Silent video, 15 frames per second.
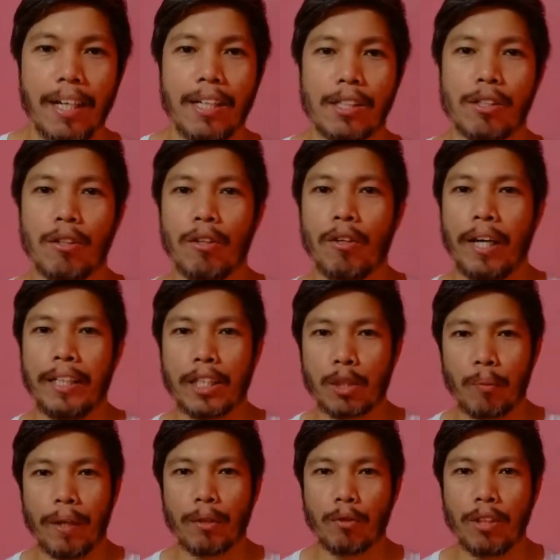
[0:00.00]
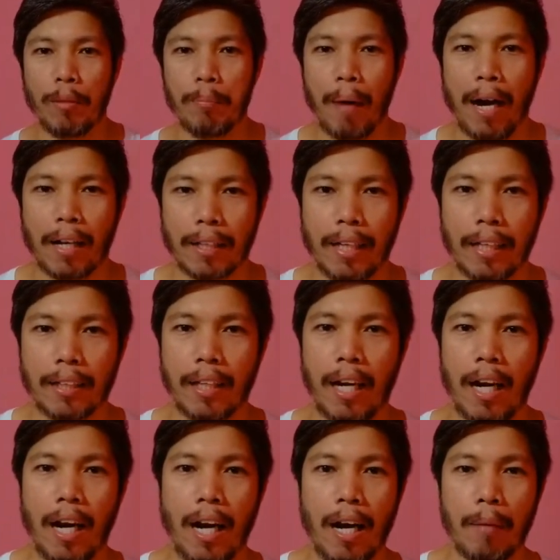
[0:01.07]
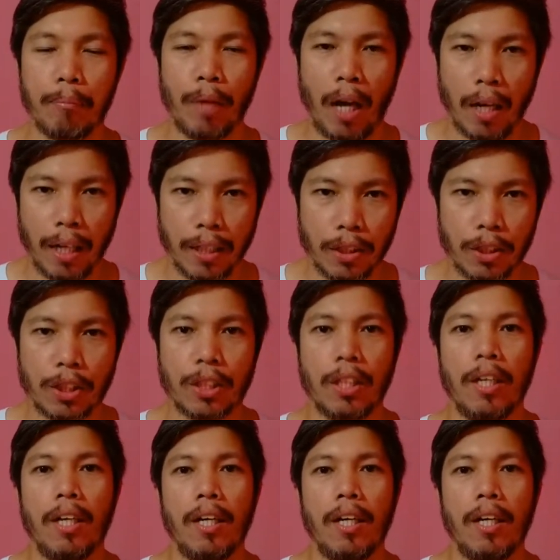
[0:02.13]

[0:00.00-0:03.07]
So, I just want to debunk that knowledge